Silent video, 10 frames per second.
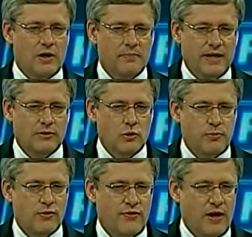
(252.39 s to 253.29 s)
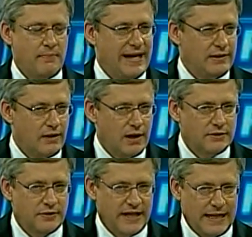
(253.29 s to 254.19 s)
it's been a long
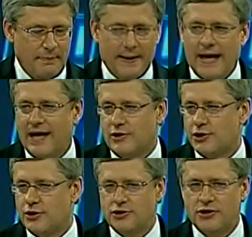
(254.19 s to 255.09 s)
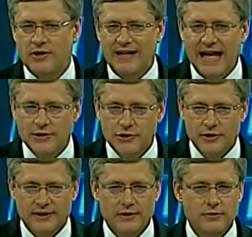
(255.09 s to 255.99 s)
campaign, but now we can
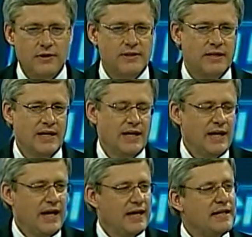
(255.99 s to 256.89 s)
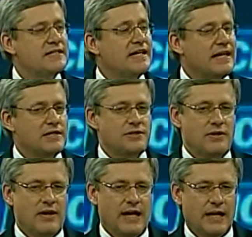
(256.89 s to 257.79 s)
turn the page on the
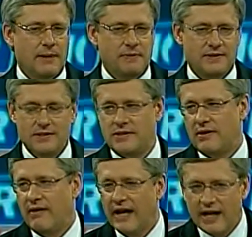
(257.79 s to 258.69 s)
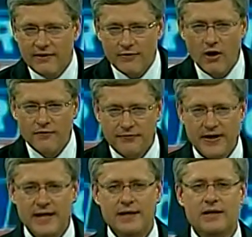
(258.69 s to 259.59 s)
incertitude and
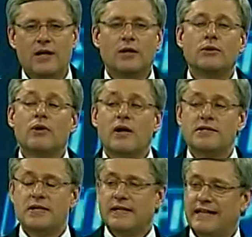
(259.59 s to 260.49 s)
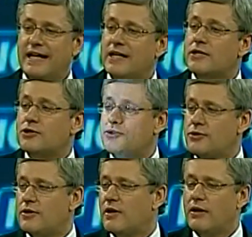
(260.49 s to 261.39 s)
repeated elections and finally
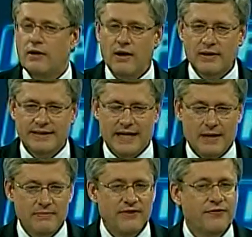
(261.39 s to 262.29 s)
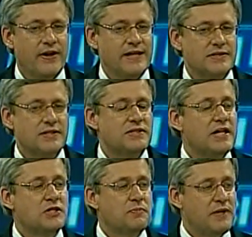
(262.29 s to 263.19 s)
concentrate ourselves
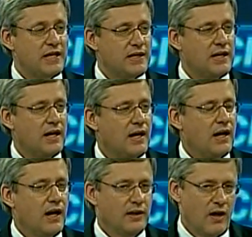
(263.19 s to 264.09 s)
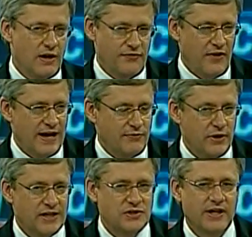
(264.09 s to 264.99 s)
on the long term. A long 5
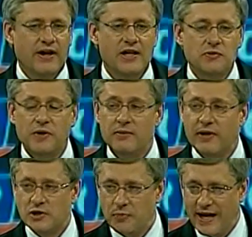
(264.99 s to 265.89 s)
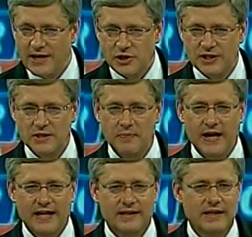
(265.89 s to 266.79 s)
weeks. There has been much passionate
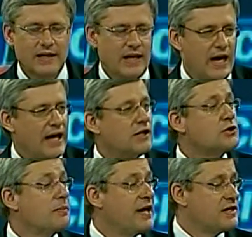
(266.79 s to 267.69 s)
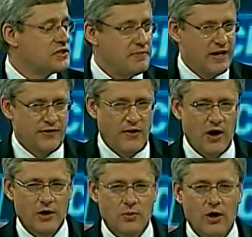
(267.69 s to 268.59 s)
debate and a tremendous amount of
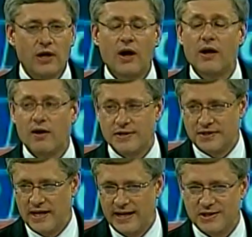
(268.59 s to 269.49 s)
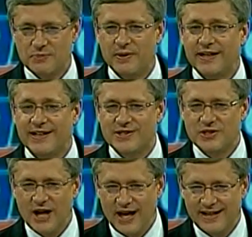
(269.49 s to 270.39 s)
hard work on all sides, but it is
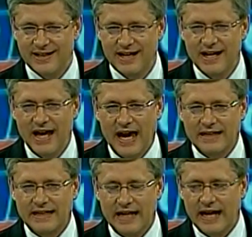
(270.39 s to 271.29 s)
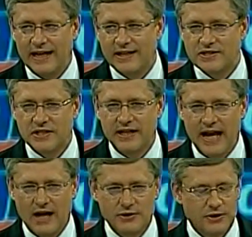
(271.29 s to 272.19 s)
done, and Canadians can
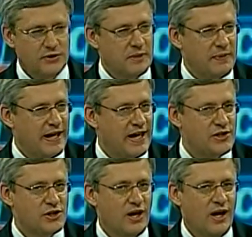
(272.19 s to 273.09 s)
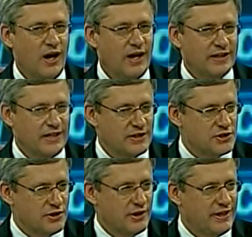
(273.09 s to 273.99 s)
now turn the page on the
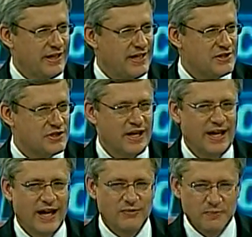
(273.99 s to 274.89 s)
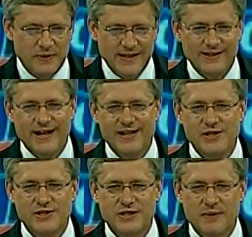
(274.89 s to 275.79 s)
uncertainties and repeat
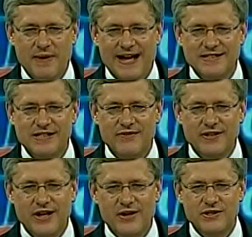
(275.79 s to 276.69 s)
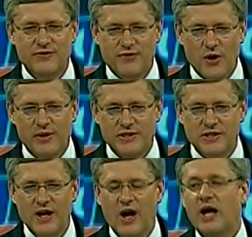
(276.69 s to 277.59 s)
elections of the past 7 years and
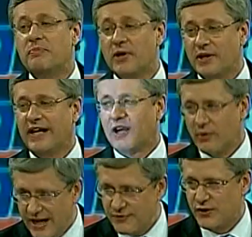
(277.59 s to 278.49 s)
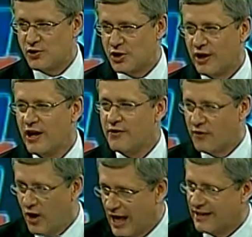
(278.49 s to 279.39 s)
focus on building a great future
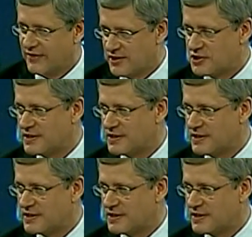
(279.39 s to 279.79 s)
for all of us.